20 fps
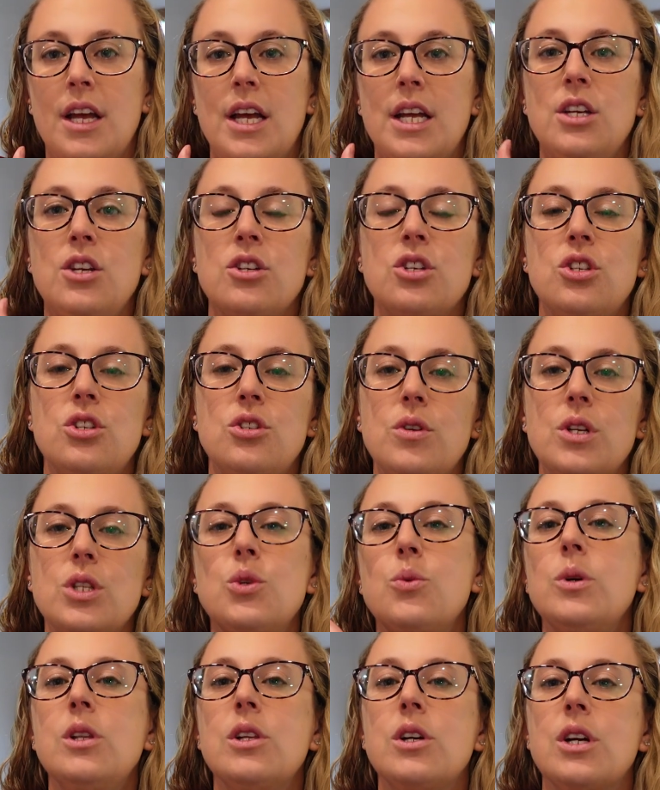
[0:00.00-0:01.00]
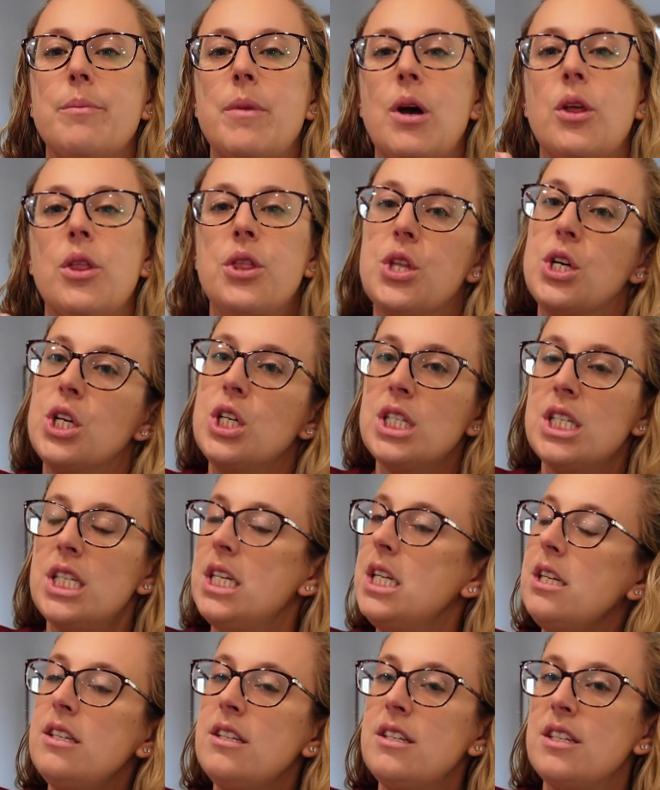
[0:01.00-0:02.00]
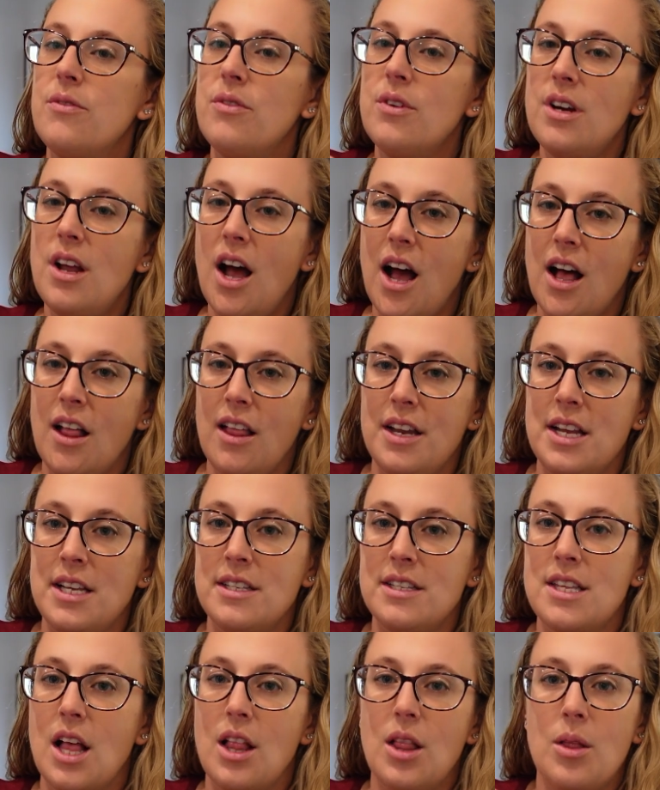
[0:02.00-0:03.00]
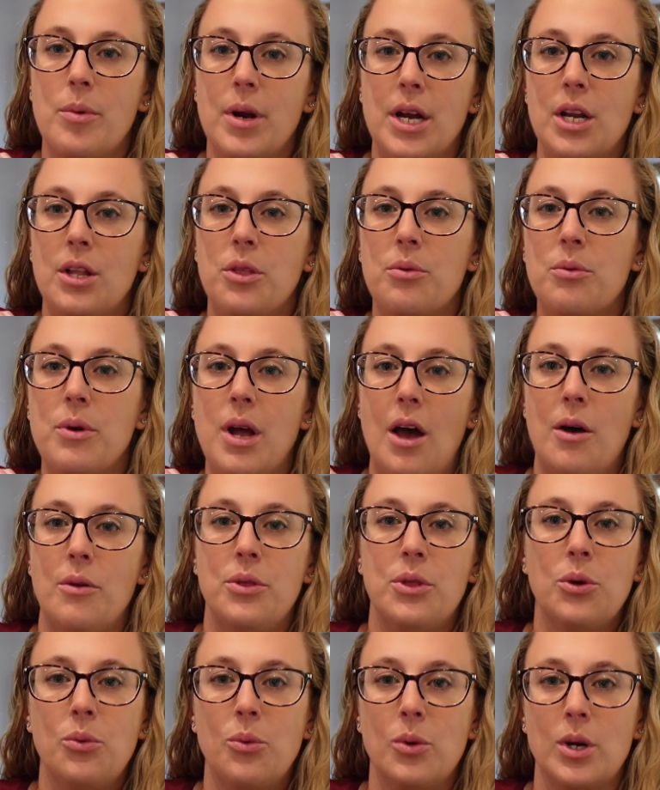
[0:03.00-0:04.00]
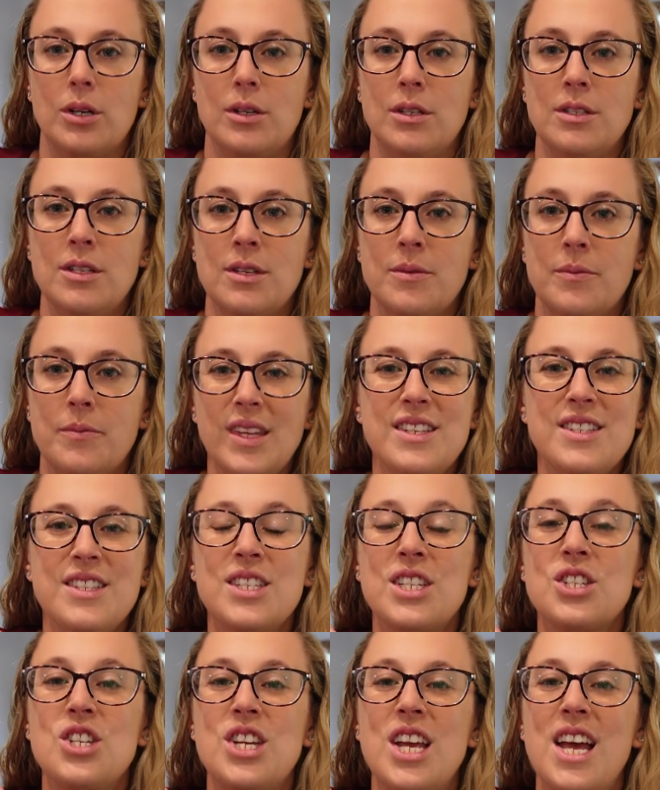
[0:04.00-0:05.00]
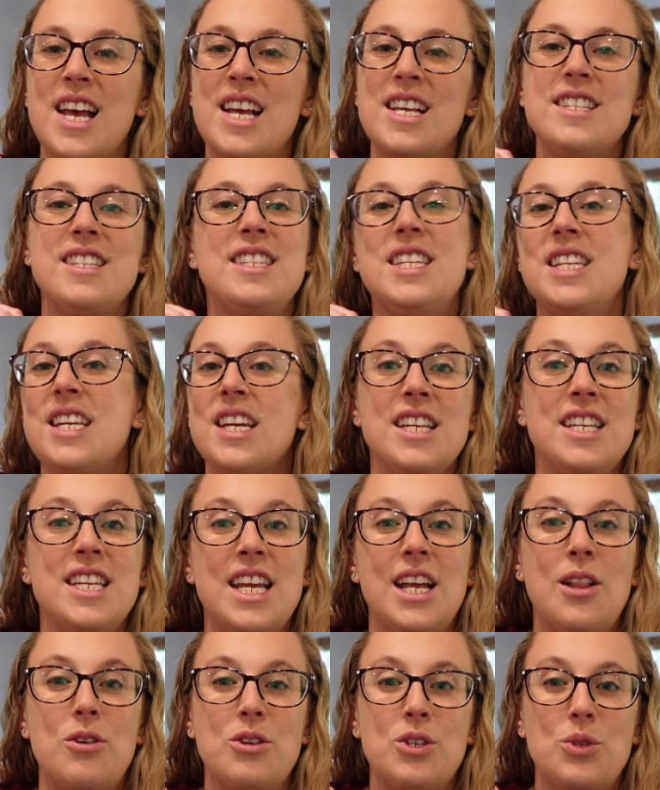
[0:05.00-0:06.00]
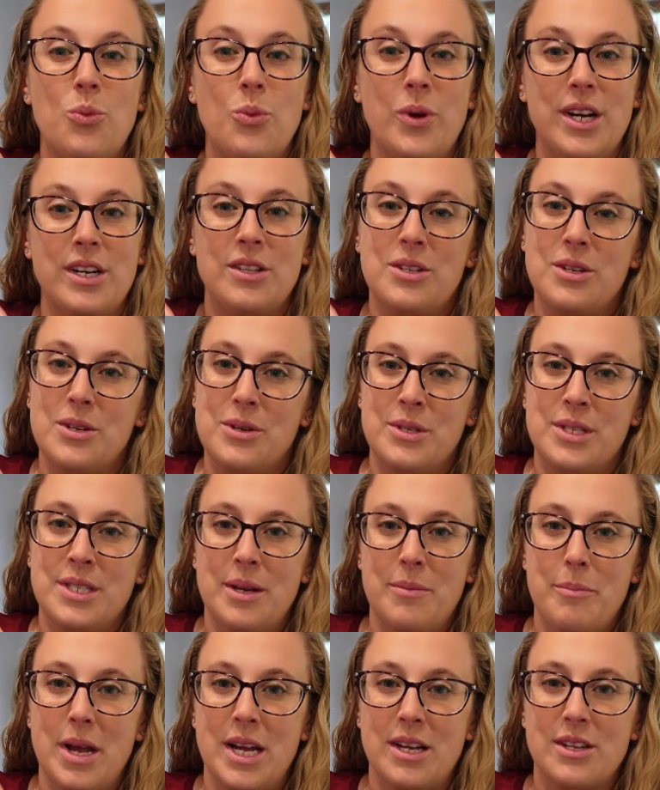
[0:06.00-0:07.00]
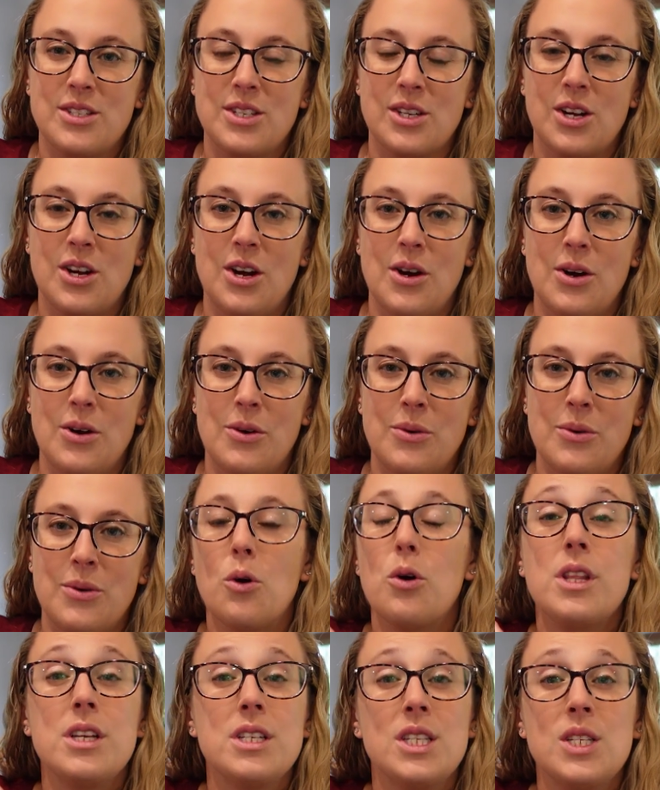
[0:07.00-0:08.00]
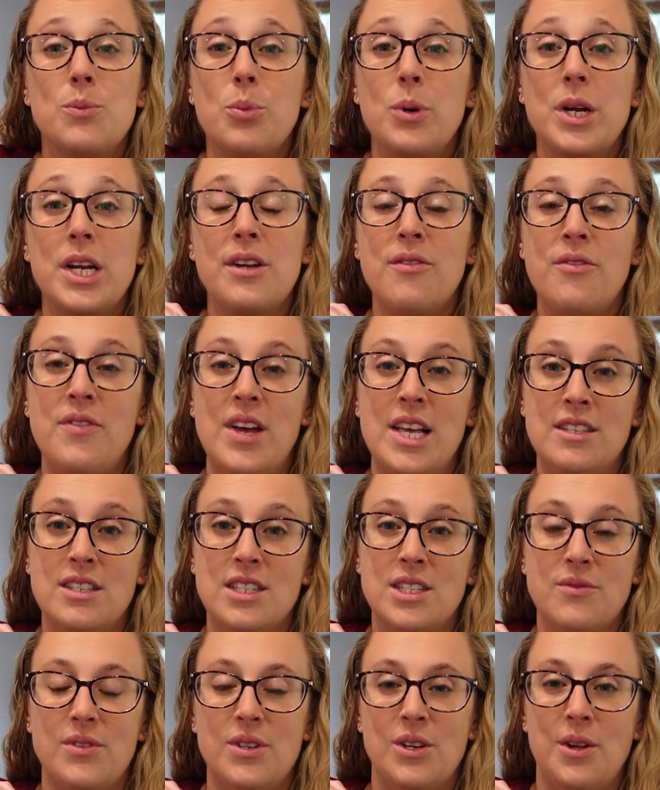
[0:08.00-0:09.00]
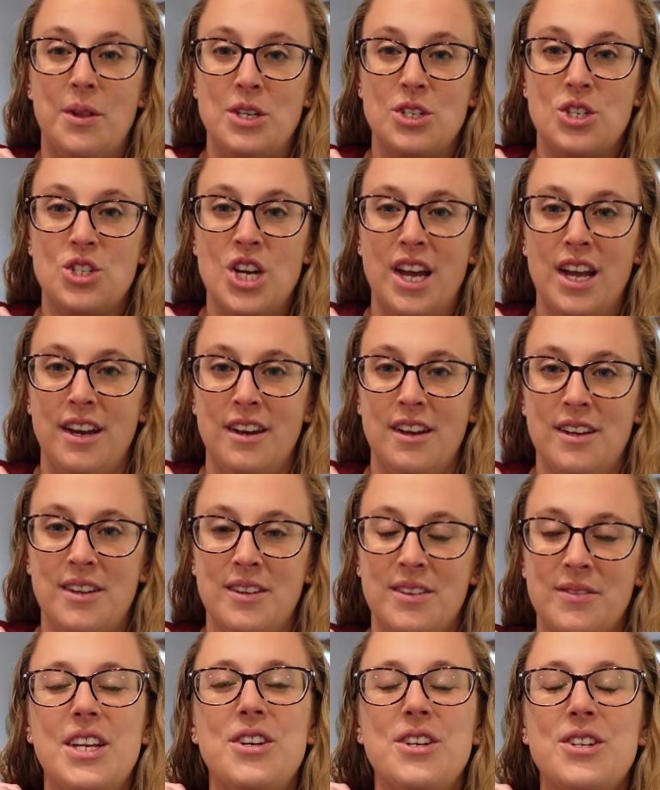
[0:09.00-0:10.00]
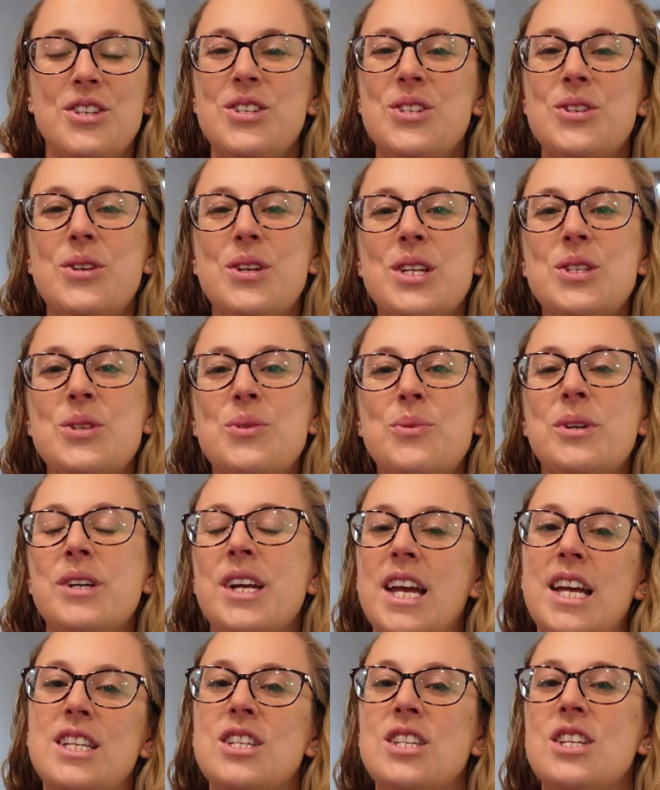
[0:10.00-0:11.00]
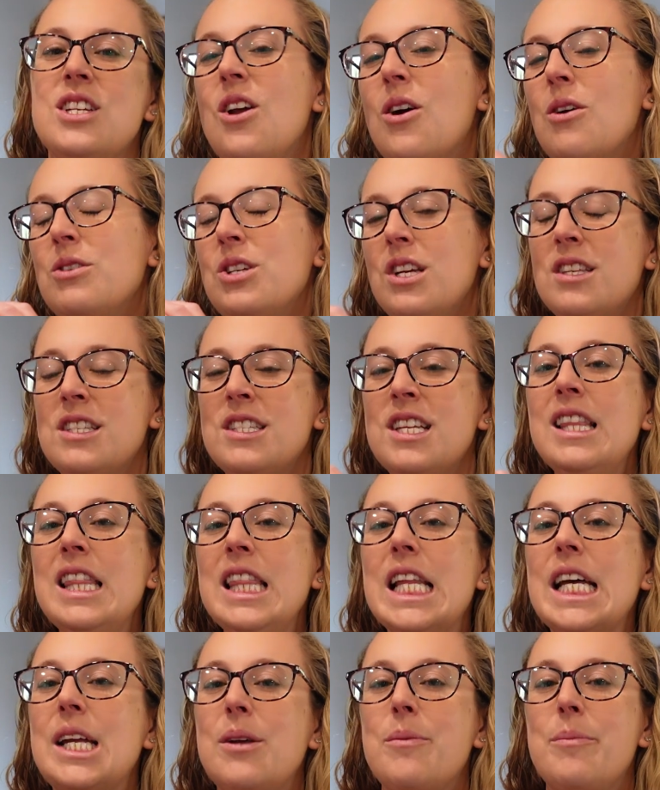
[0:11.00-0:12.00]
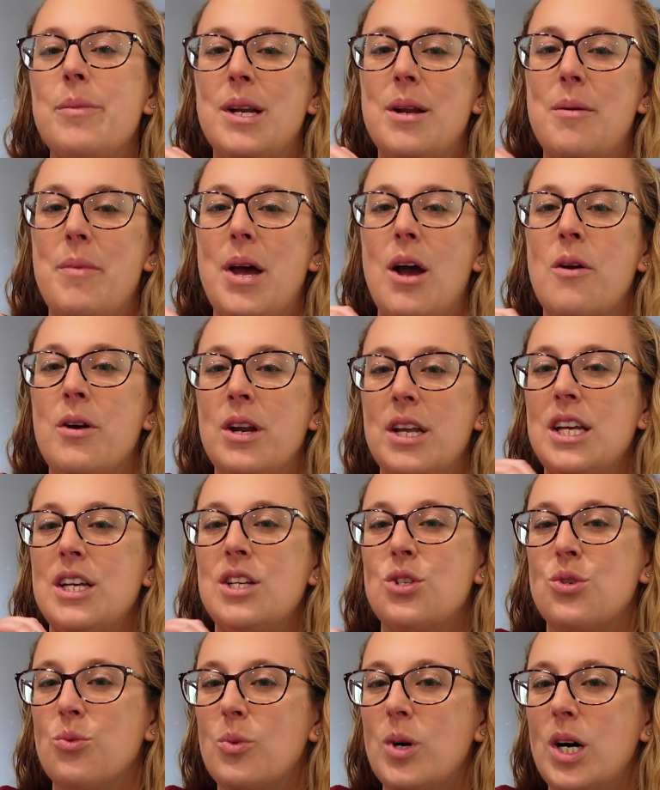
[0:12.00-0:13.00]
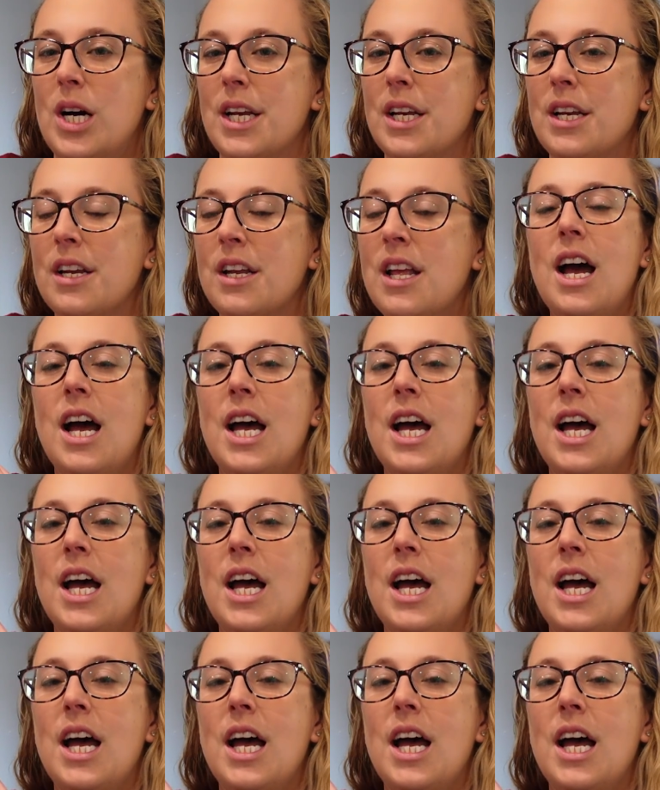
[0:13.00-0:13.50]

And your students will learn about 13 different holidays celebrated throughout the world, such as Dia de los Muertos in Mexico or the Spring Festival in China. And your students will get to know just a little bit about each one.